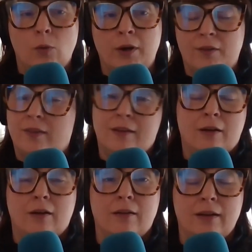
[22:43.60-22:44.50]
Or is
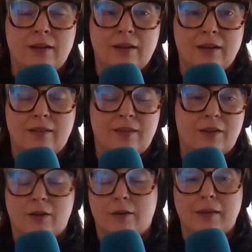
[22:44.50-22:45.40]

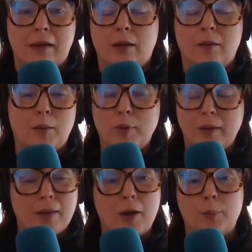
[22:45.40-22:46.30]
there a lot
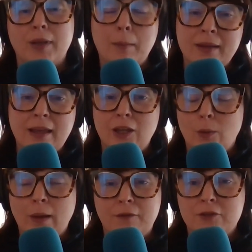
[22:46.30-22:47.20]
of plumbing that
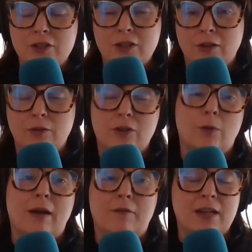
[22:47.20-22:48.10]
you have to do? Do
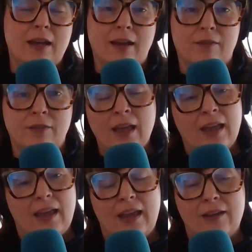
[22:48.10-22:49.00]
you have to have
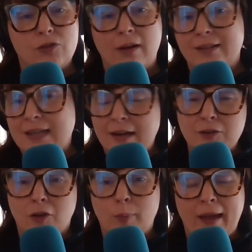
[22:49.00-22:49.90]
a strong
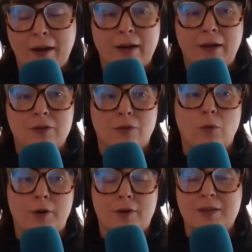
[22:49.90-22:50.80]
technical background in
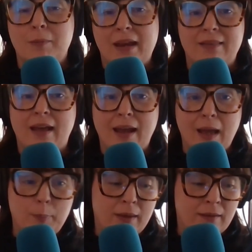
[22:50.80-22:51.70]
order to make that
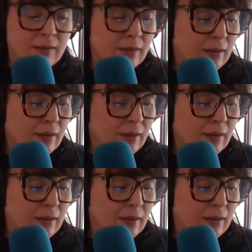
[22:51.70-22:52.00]
happen?